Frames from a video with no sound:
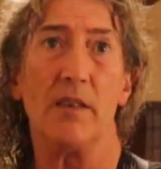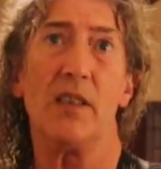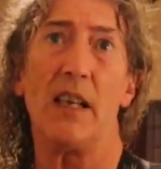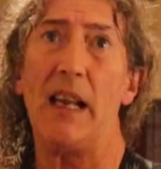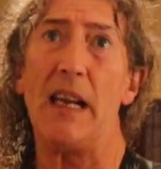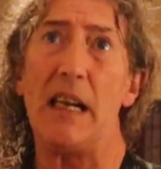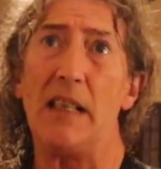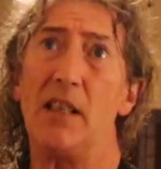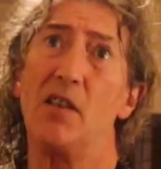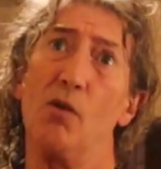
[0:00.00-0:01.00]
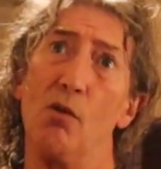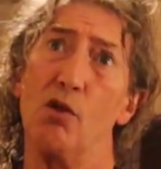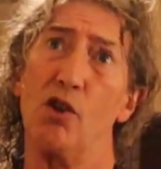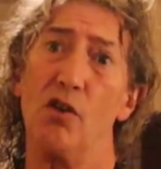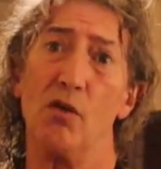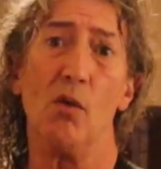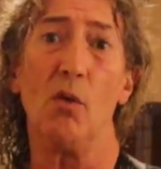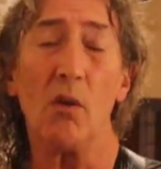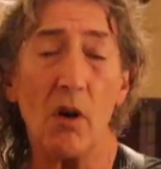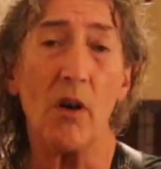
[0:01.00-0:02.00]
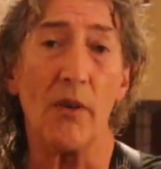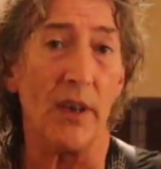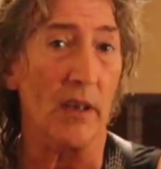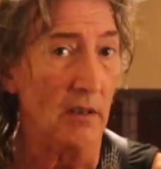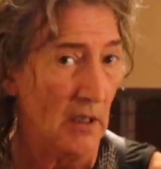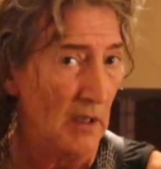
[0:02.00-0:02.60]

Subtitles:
delay, distortion or other